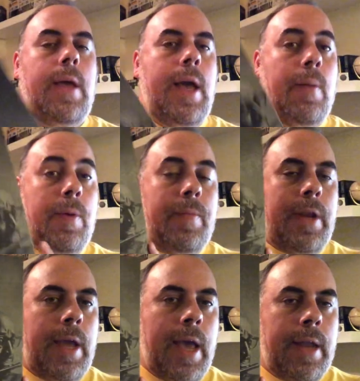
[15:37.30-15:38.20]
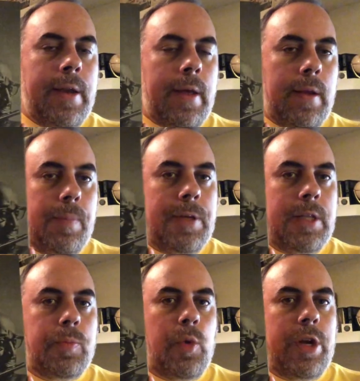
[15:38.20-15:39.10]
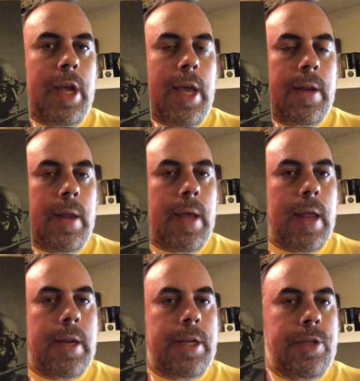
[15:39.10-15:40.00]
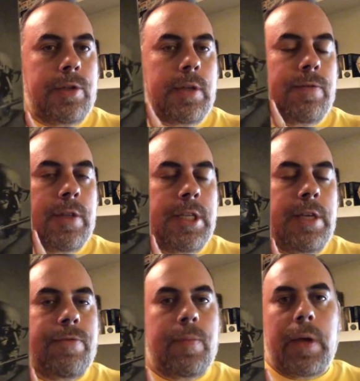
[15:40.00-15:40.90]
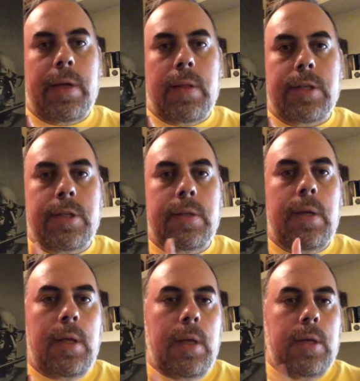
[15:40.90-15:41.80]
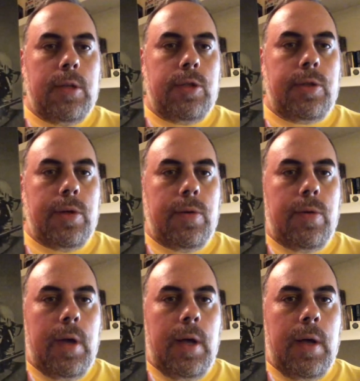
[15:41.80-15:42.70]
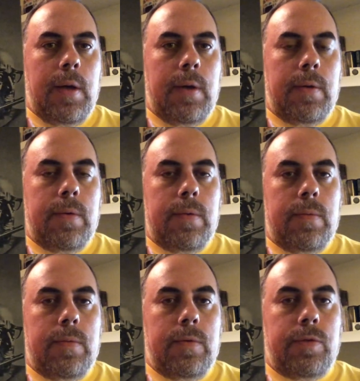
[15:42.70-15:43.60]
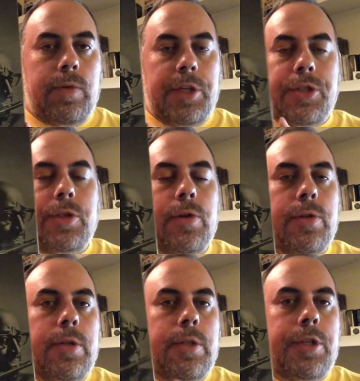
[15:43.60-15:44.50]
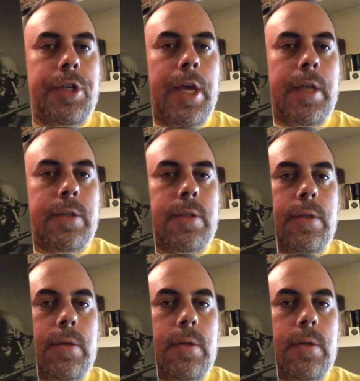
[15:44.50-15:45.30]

album, and I had not, up to this point, I had not had any Yusef Lateef in my collection, so was really stoked to get